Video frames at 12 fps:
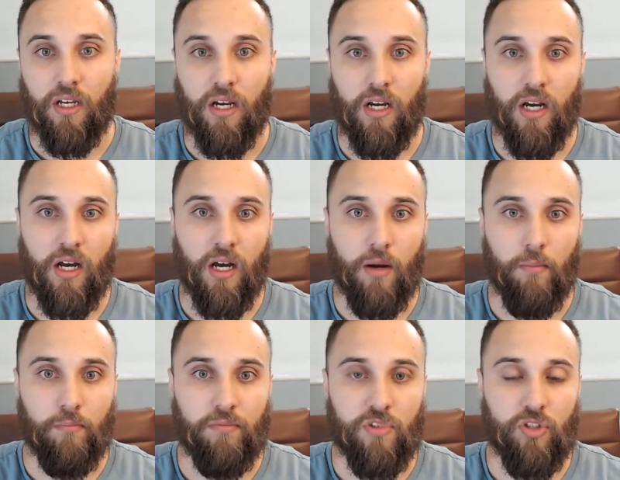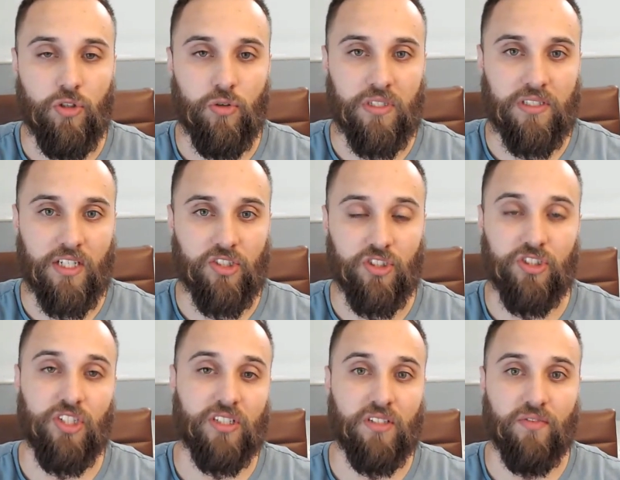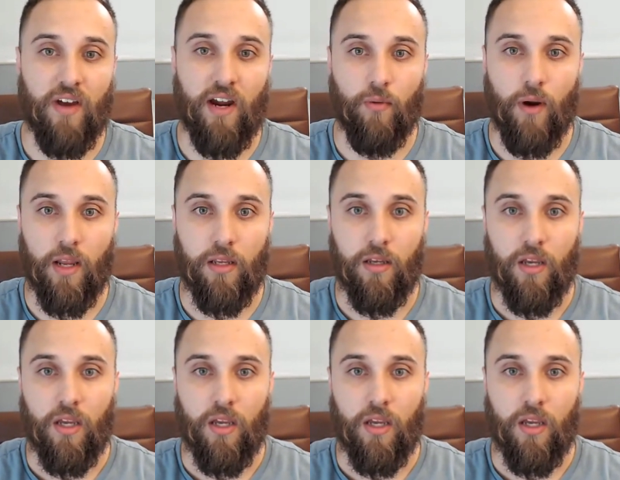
to essentially justify it, right?